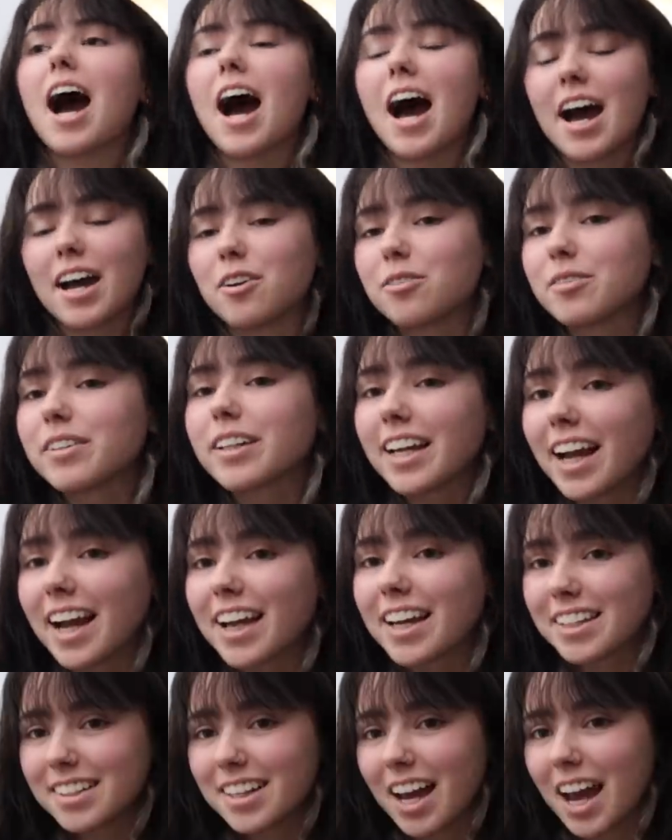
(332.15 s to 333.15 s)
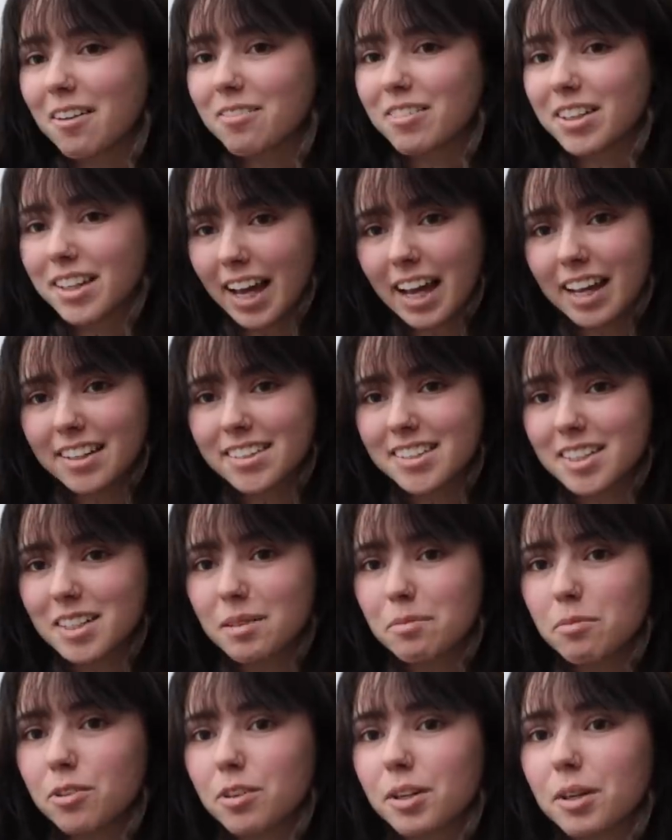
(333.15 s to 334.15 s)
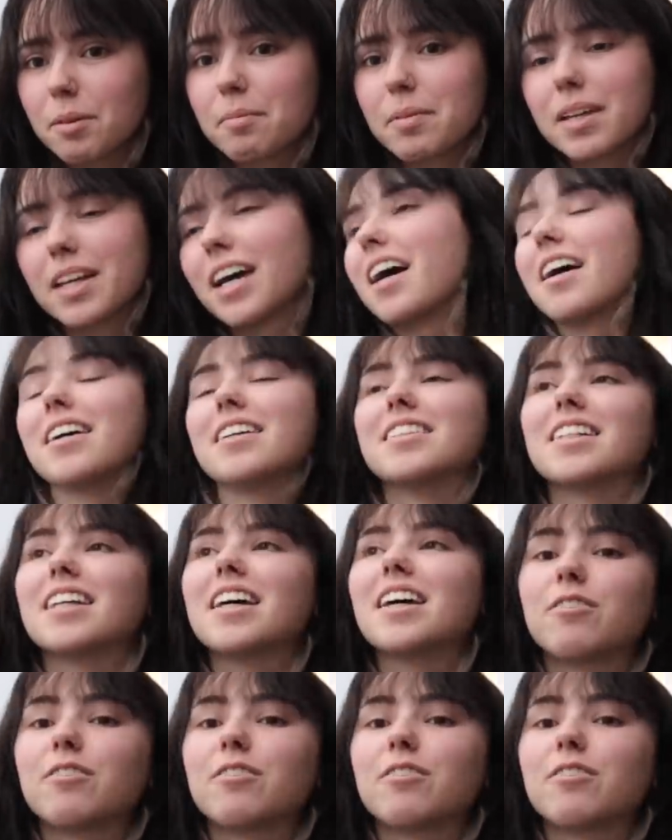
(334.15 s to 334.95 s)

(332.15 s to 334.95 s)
I don't think I can have the cats anymore because,